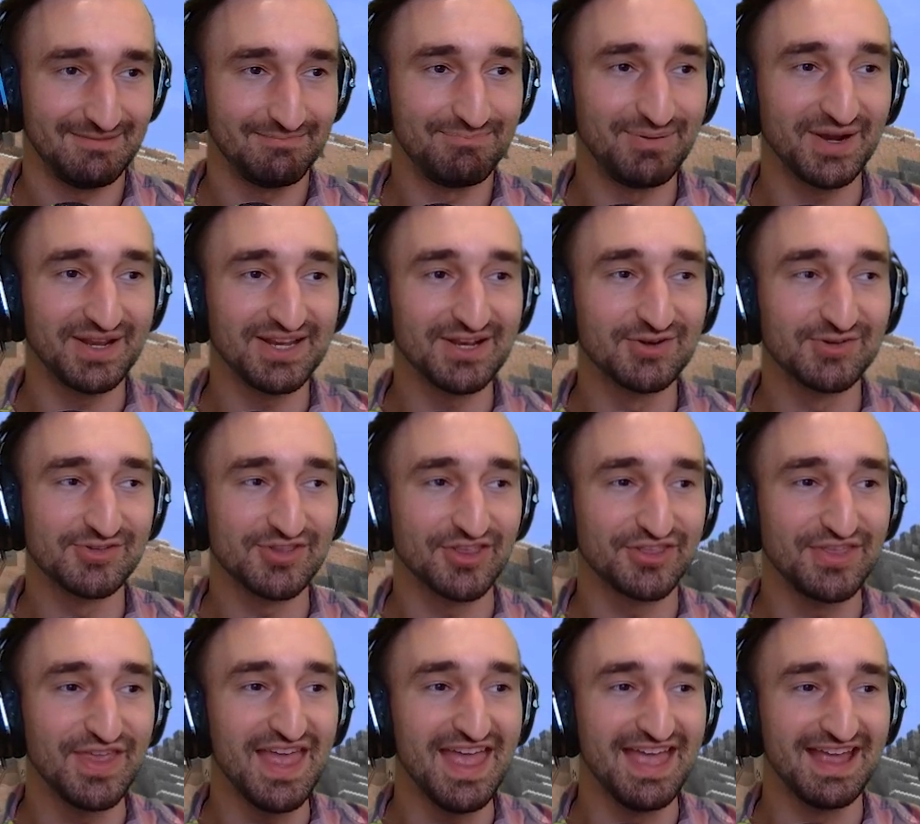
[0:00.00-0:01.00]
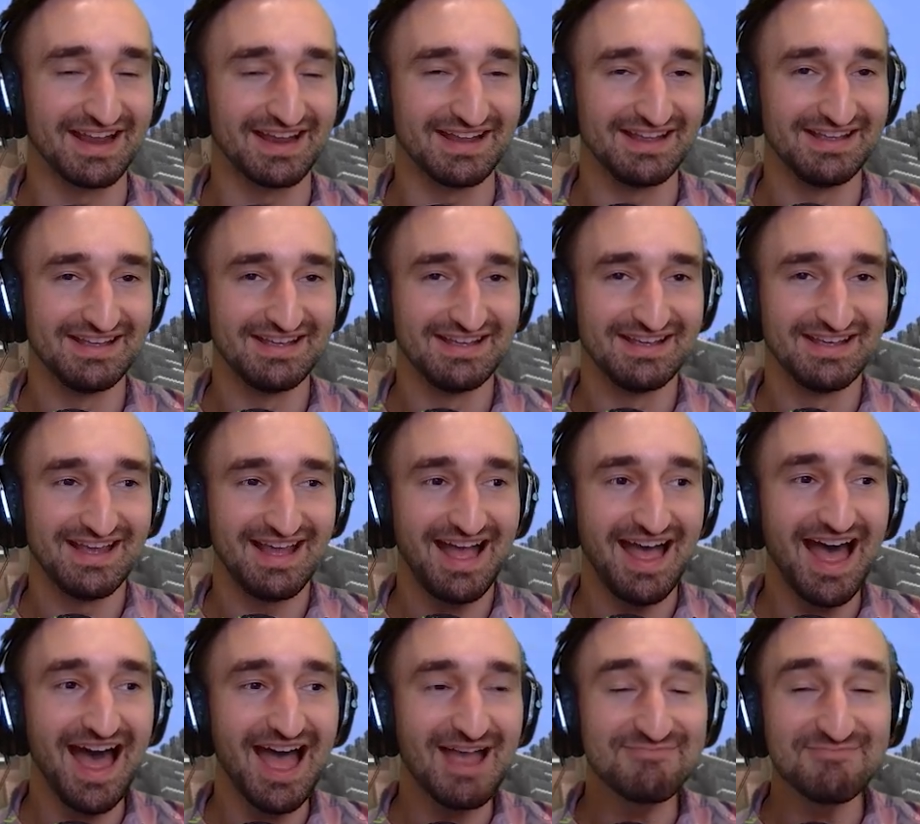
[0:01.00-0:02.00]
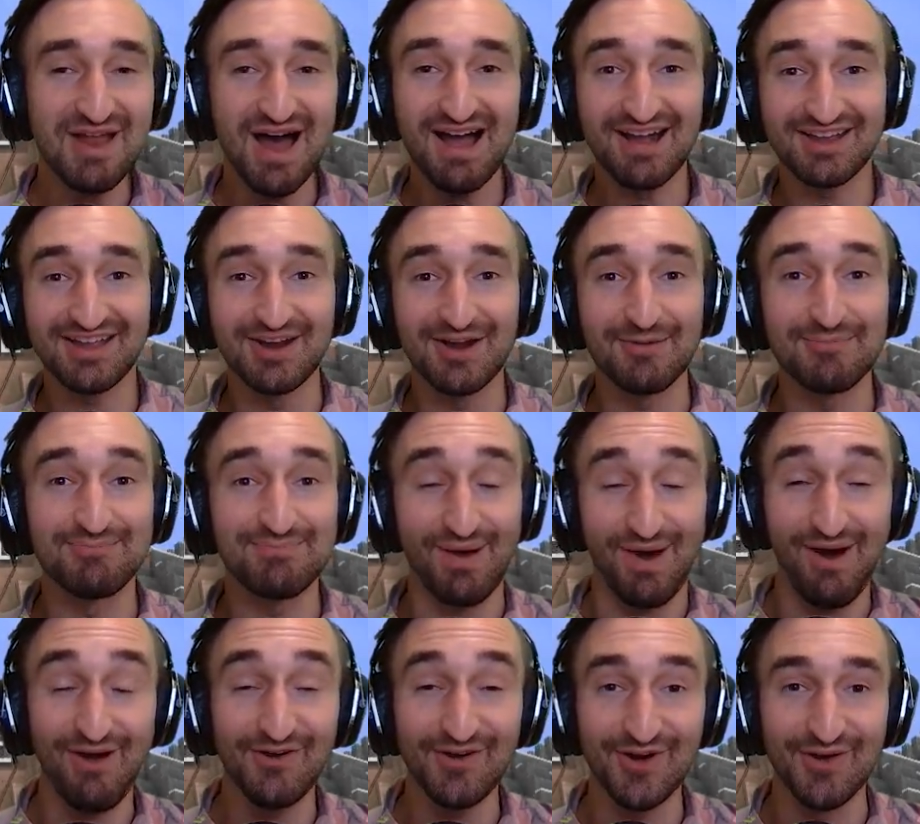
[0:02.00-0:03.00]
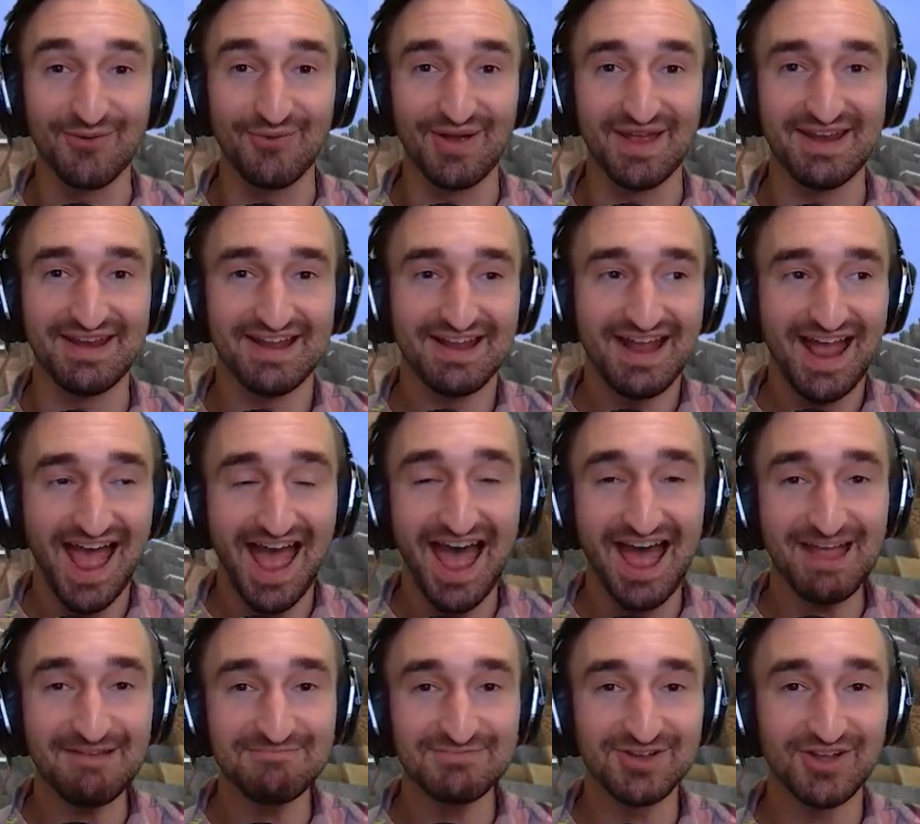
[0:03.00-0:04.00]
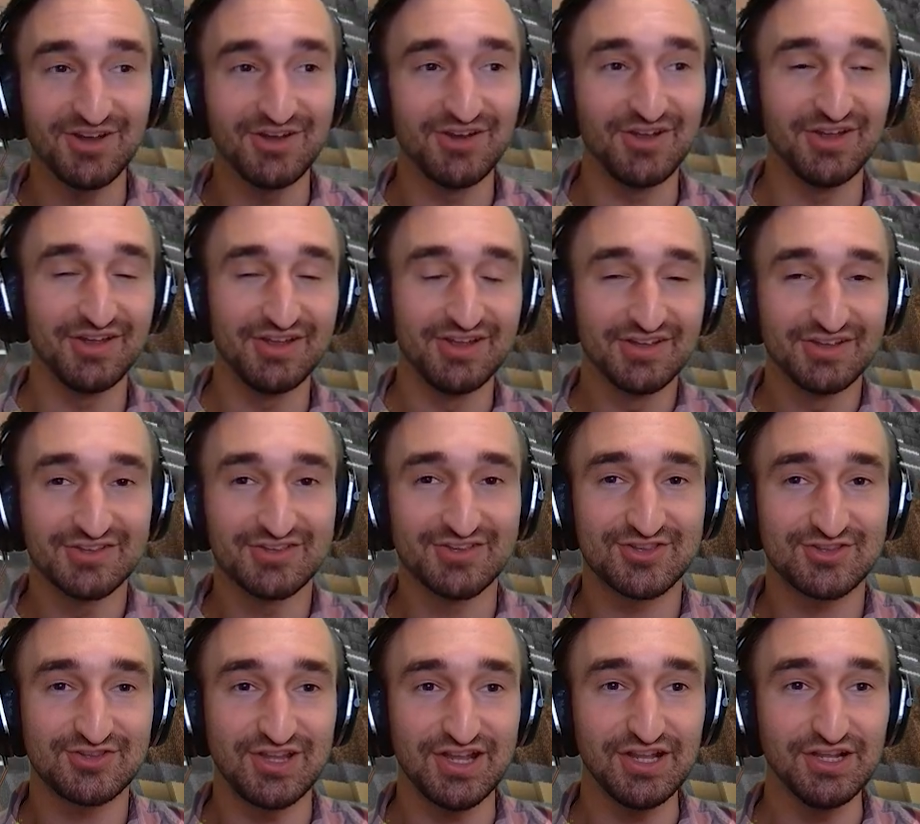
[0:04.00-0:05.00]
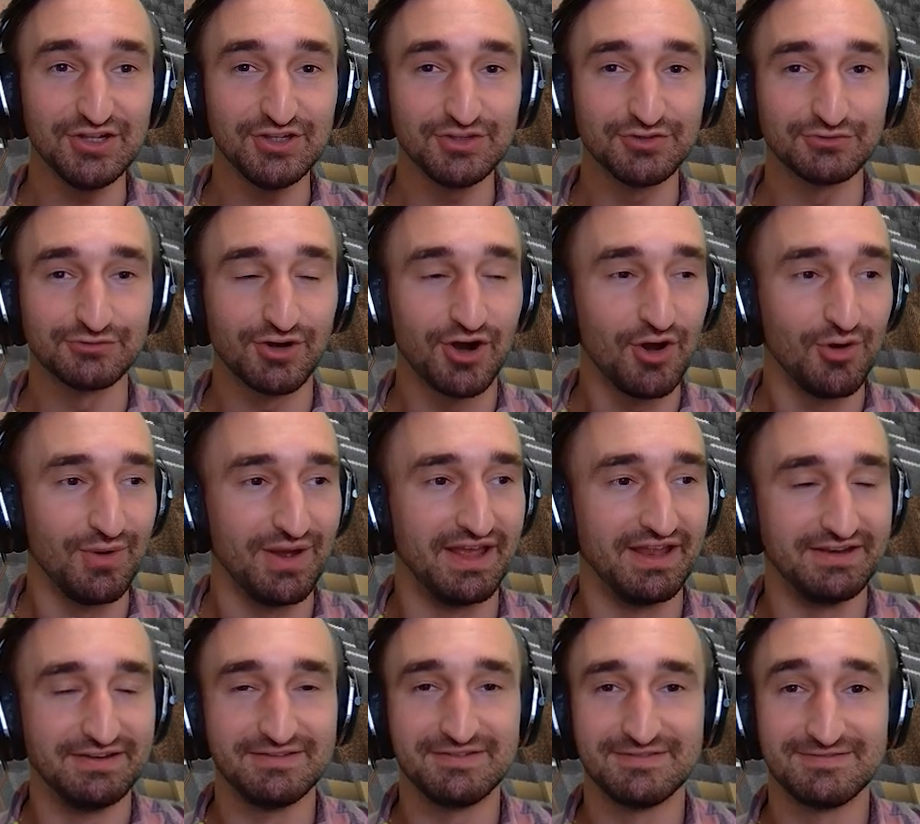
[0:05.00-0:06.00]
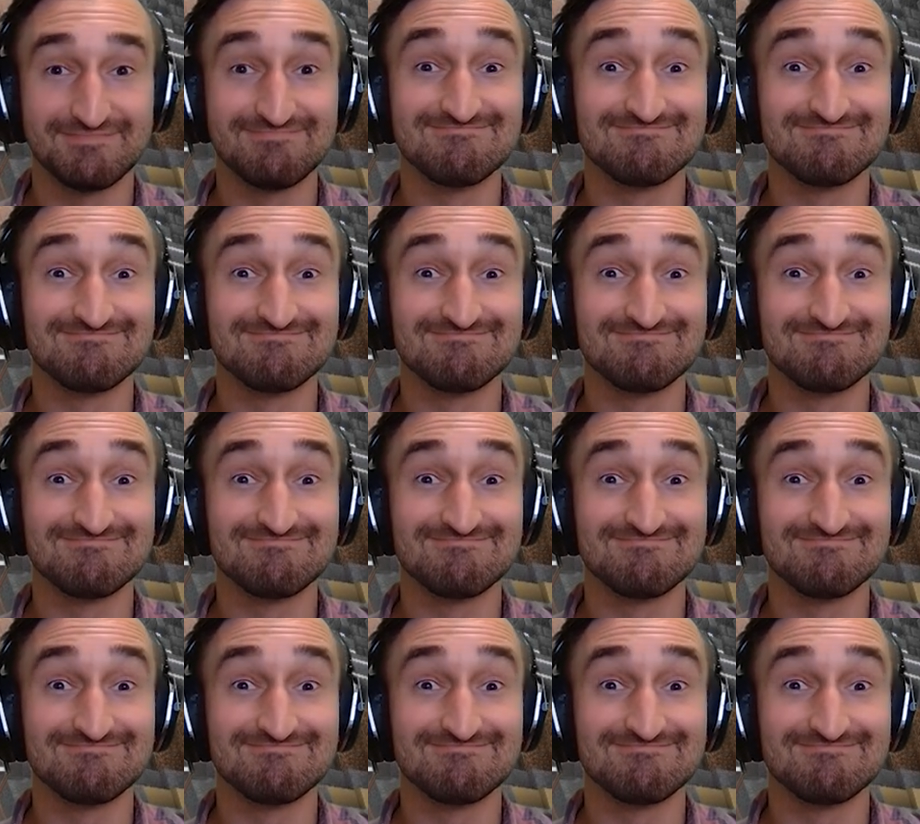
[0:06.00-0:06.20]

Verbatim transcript: But here's the thing I'm not going to oh. borrow it. I'm gonna steal row it. Steal it.